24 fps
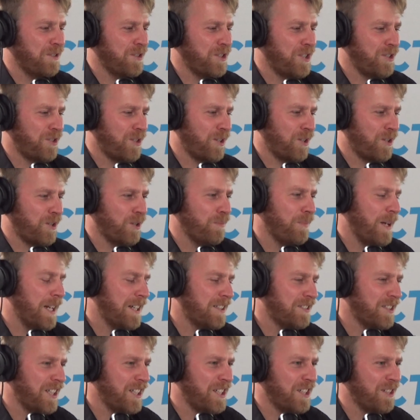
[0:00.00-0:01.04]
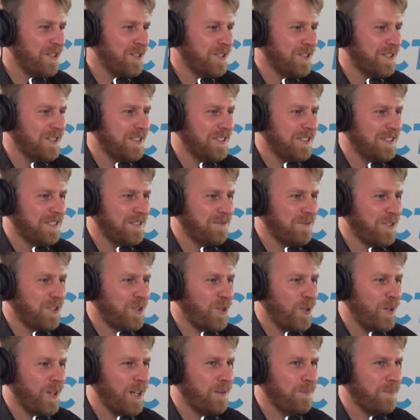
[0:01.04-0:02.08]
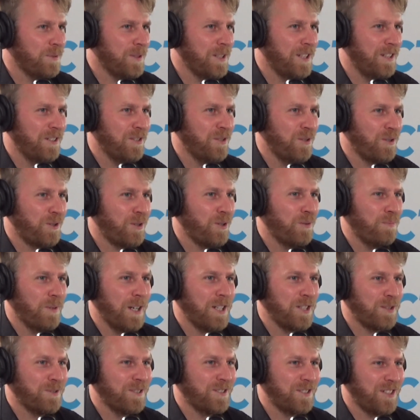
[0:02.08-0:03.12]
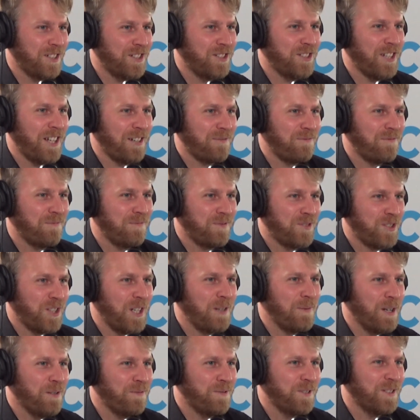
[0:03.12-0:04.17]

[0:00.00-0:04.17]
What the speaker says: got a good mate at daycare, and we turn up, and her good mate's wearing the exact same outfit.